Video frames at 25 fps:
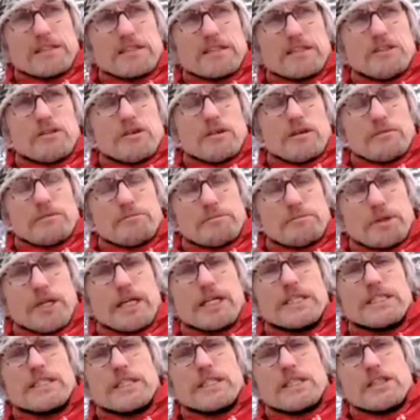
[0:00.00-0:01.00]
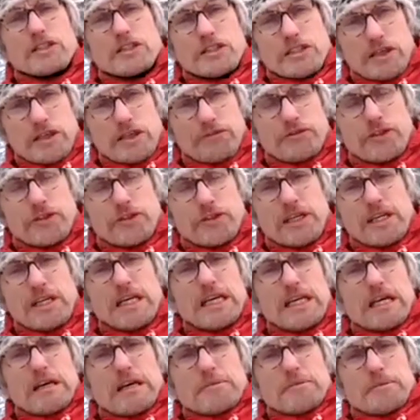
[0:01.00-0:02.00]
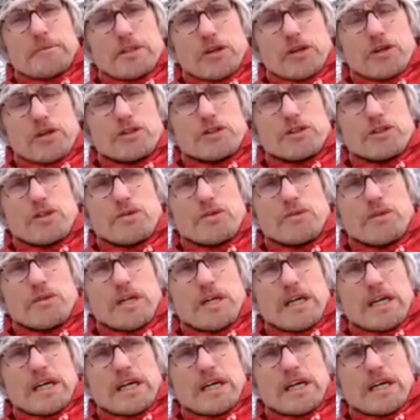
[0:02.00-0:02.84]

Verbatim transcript: you know, embracing suffering, but also,